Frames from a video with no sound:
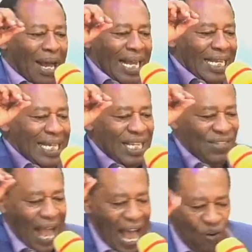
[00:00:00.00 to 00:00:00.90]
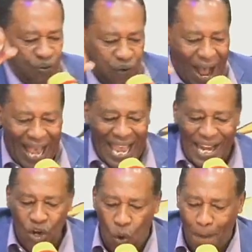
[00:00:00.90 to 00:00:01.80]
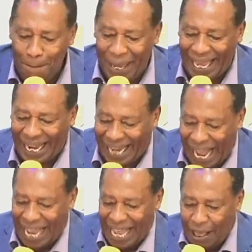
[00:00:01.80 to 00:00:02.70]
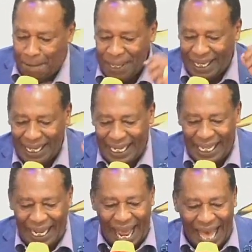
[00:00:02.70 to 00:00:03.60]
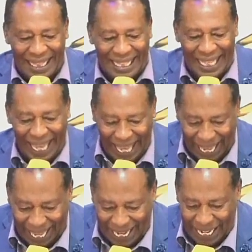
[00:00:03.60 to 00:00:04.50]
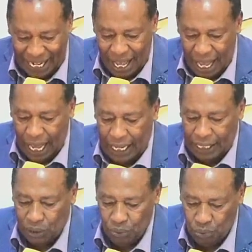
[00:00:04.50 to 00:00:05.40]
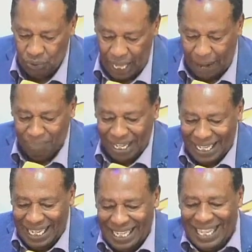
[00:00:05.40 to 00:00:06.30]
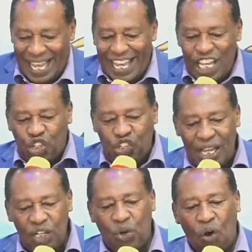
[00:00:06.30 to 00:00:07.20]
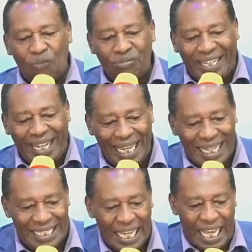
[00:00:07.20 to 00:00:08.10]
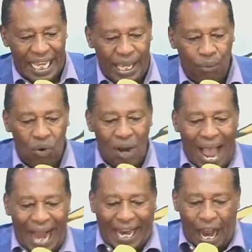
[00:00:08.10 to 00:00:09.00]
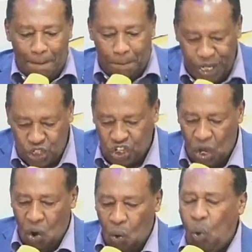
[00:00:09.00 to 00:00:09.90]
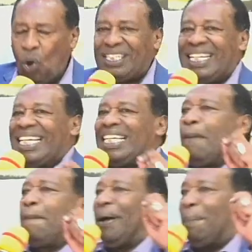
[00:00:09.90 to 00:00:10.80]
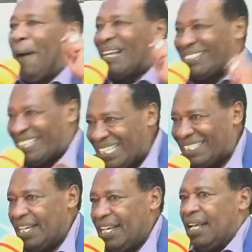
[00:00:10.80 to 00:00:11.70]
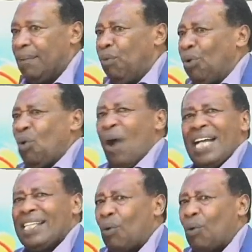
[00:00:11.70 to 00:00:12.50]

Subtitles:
he is Alpha and Omega, the beginning and the end. Hallelujah. He is the ancient of days. He will accomplish what he purposes. Mungu haja